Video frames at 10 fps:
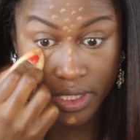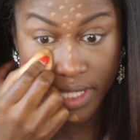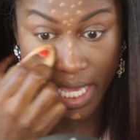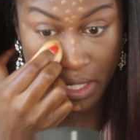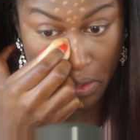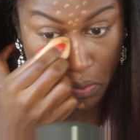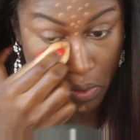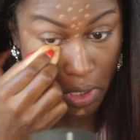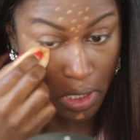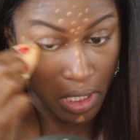That,
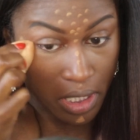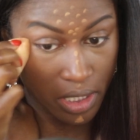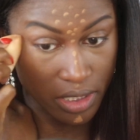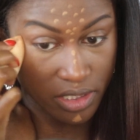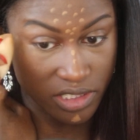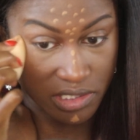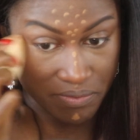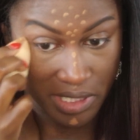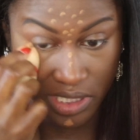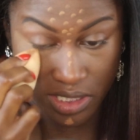or it could just
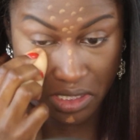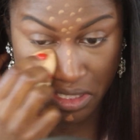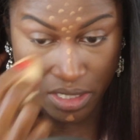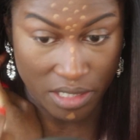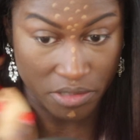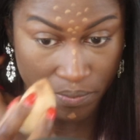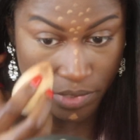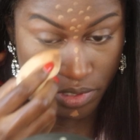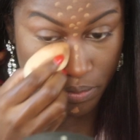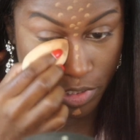be that the
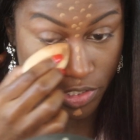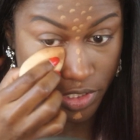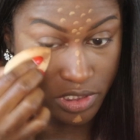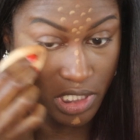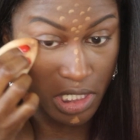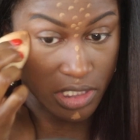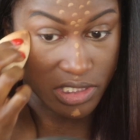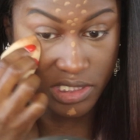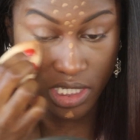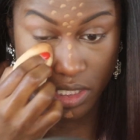beauty blender is kind of
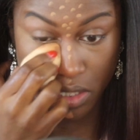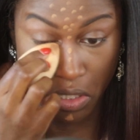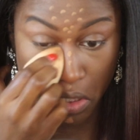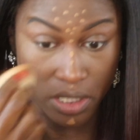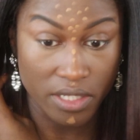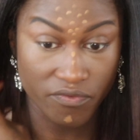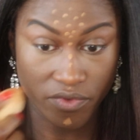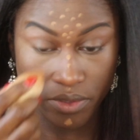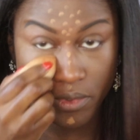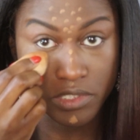sucking it all in
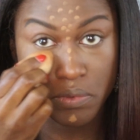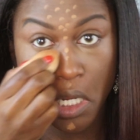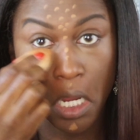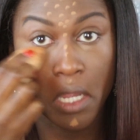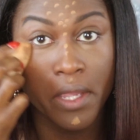for the most part.